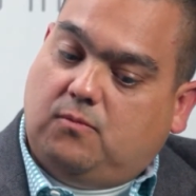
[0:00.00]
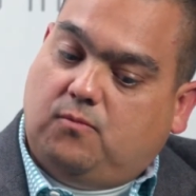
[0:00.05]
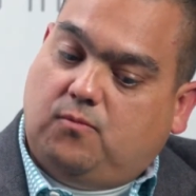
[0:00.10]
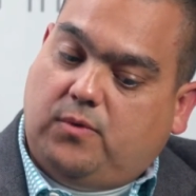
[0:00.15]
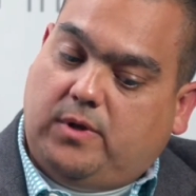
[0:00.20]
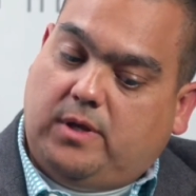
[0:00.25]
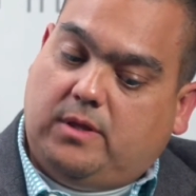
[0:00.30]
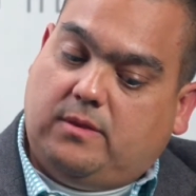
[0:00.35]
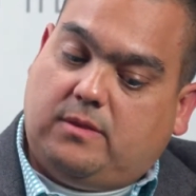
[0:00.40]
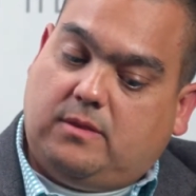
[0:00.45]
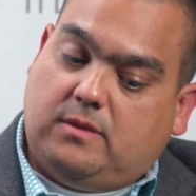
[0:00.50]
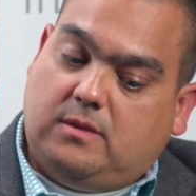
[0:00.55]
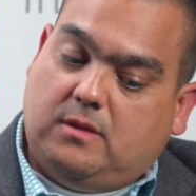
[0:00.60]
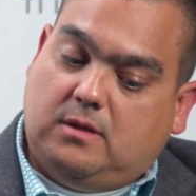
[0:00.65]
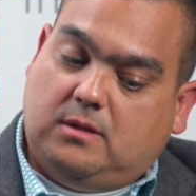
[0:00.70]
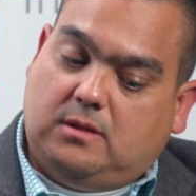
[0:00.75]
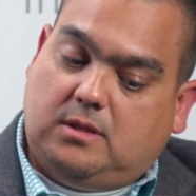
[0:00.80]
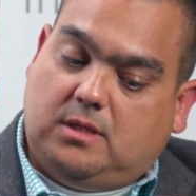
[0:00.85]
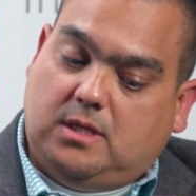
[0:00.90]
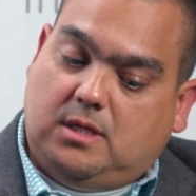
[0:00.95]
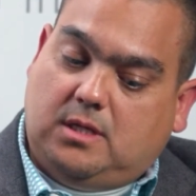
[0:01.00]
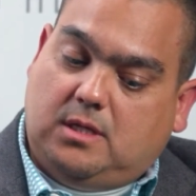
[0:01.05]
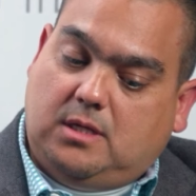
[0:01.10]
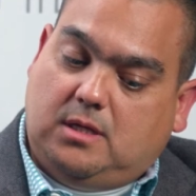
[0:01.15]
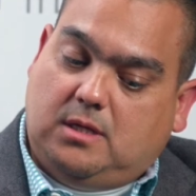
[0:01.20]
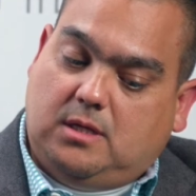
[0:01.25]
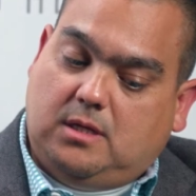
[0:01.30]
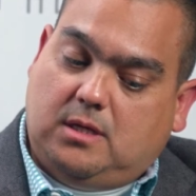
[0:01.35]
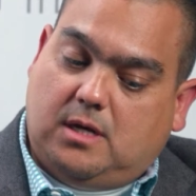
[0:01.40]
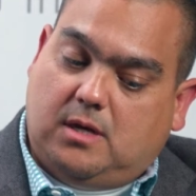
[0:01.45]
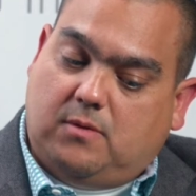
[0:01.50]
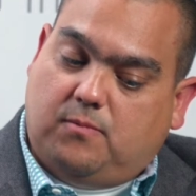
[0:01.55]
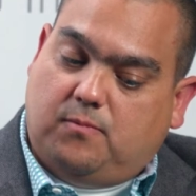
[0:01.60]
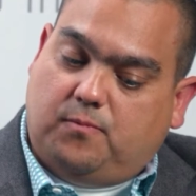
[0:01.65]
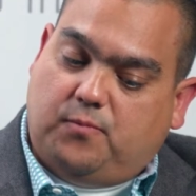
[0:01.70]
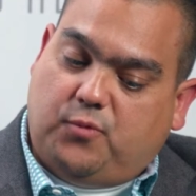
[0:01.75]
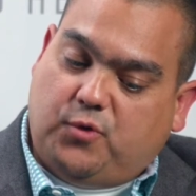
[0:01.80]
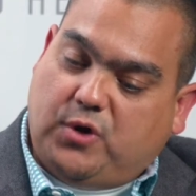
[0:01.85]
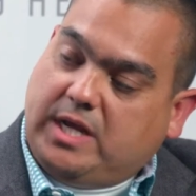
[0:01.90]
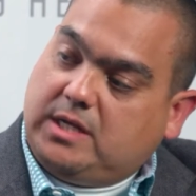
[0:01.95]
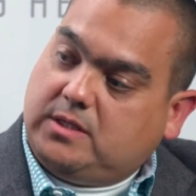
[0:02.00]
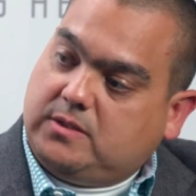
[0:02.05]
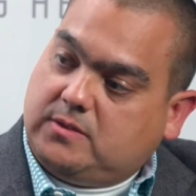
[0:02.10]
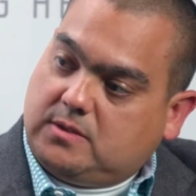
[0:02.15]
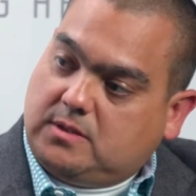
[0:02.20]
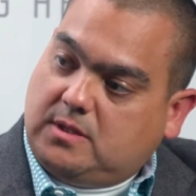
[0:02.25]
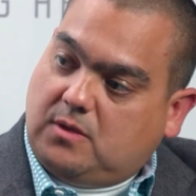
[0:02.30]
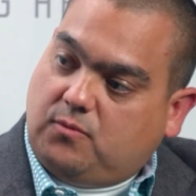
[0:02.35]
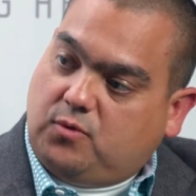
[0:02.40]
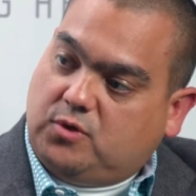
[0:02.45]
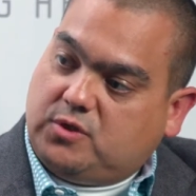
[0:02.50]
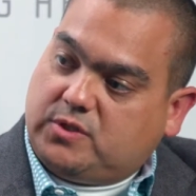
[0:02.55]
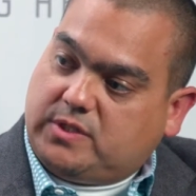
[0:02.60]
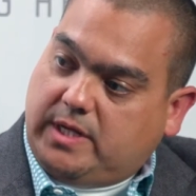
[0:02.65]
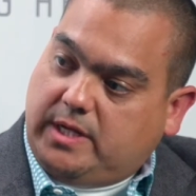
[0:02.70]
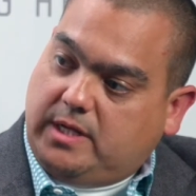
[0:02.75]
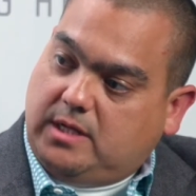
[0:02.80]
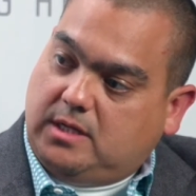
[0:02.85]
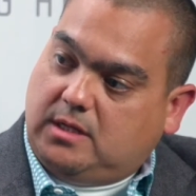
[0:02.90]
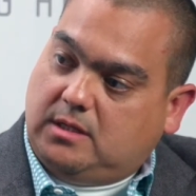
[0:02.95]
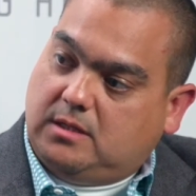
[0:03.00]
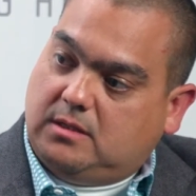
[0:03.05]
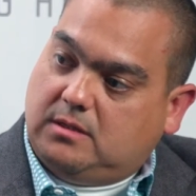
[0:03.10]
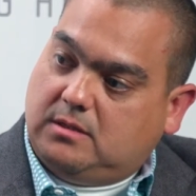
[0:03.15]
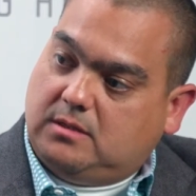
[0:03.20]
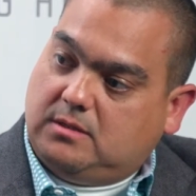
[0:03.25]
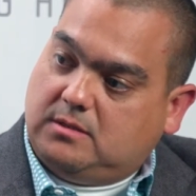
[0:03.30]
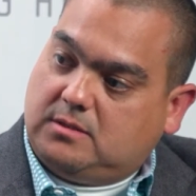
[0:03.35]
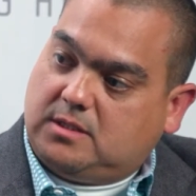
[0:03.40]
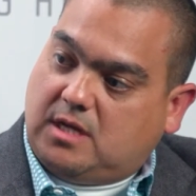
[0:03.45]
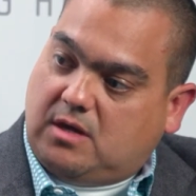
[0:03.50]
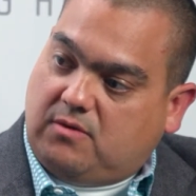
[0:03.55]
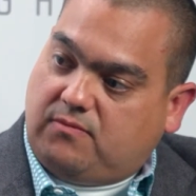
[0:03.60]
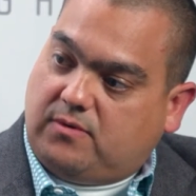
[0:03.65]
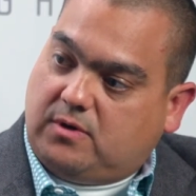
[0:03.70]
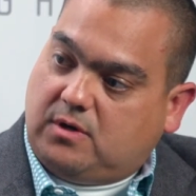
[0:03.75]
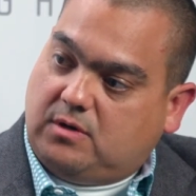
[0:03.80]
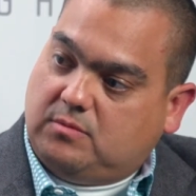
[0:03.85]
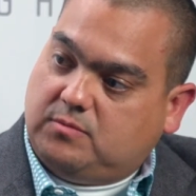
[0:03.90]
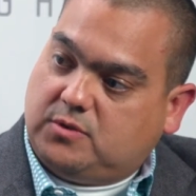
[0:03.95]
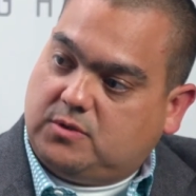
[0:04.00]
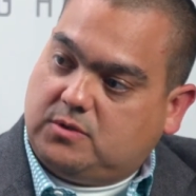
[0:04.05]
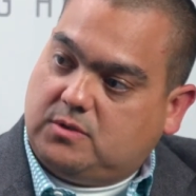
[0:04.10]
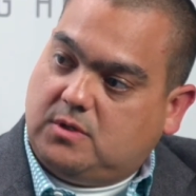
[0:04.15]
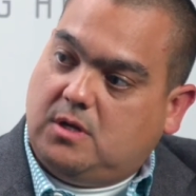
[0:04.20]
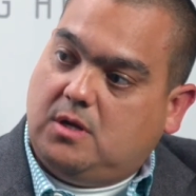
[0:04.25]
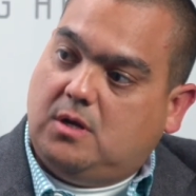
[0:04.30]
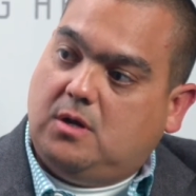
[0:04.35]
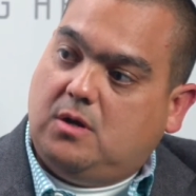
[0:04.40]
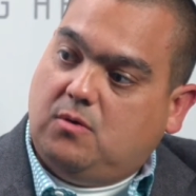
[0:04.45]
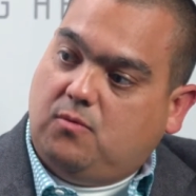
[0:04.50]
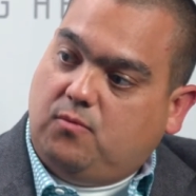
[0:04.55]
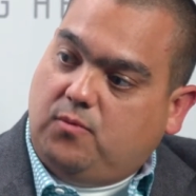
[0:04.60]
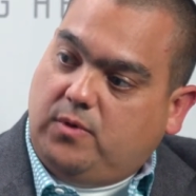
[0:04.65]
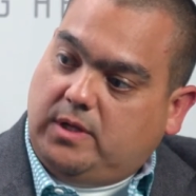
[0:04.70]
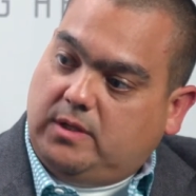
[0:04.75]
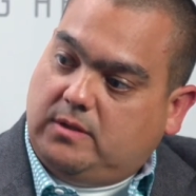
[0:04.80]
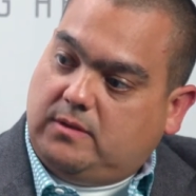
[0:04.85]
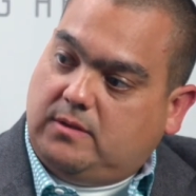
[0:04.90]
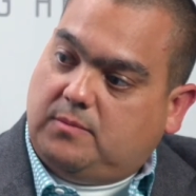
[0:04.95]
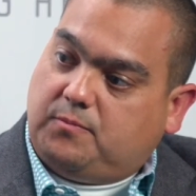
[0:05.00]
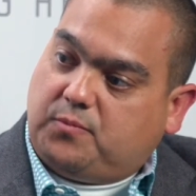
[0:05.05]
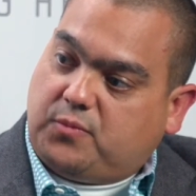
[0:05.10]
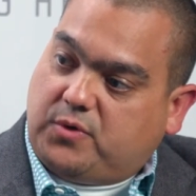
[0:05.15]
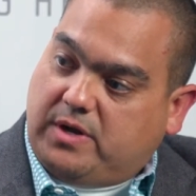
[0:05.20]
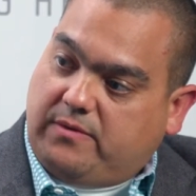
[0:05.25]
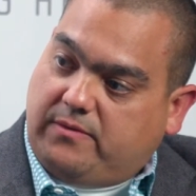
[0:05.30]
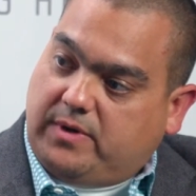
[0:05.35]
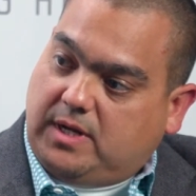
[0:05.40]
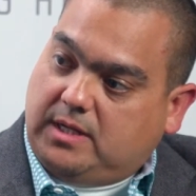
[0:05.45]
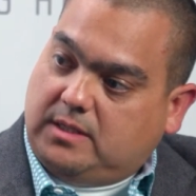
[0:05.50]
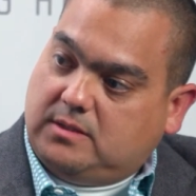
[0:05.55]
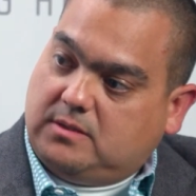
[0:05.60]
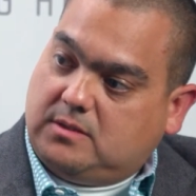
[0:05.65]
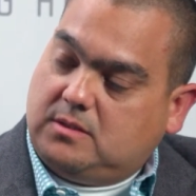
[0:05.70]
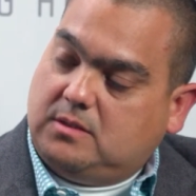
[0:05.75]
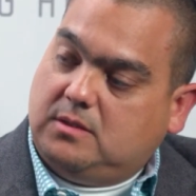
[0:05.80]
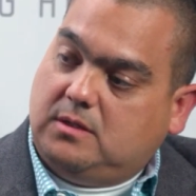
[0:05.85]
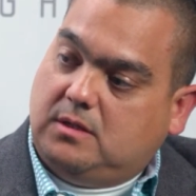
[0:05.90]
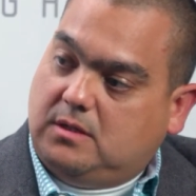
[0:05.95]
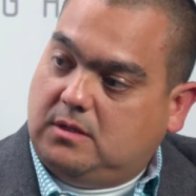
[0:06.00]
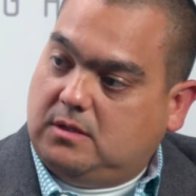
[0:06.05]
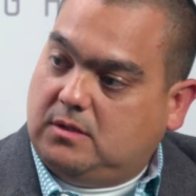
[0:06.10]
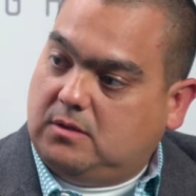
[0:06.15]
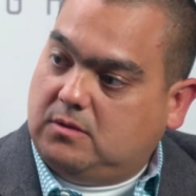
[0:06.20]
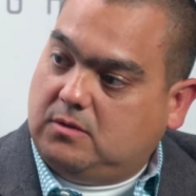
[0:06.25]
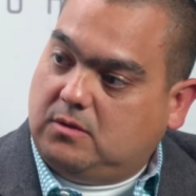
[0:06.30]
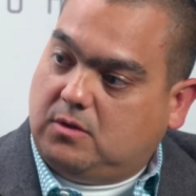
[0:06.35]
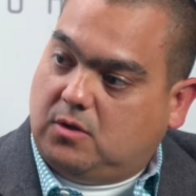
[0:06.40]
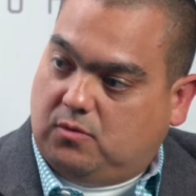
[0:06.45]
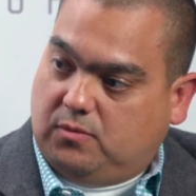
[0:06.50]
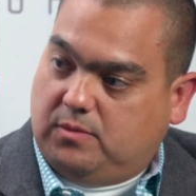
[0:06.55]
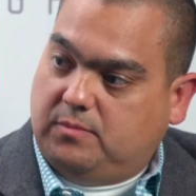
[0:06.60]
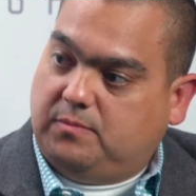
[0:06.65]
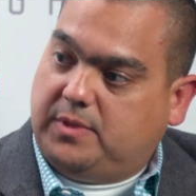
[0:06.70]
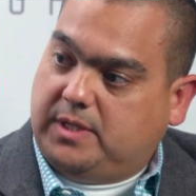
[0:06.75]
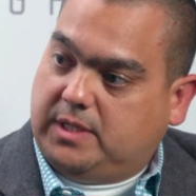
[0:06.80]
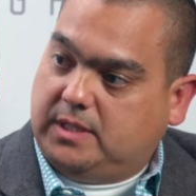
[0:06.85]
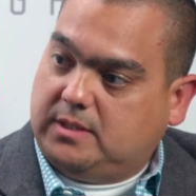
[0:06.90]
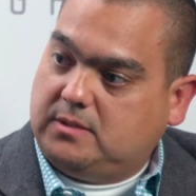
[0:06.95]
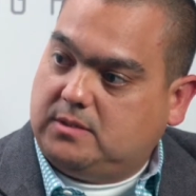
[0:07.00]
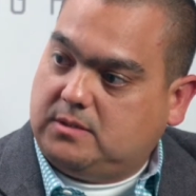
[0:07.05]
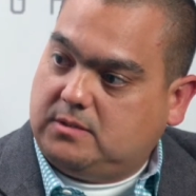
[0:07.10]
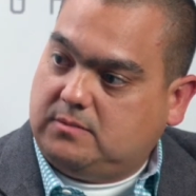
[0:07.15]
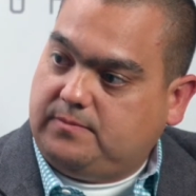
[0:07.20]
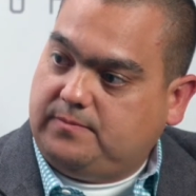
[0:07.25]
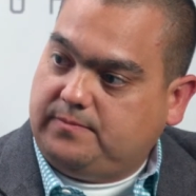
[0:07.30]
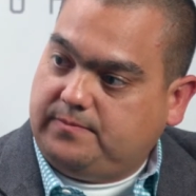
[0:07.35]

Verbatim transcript: with the breaks that we're seeing in sow farms with the prevalence on growing pigs.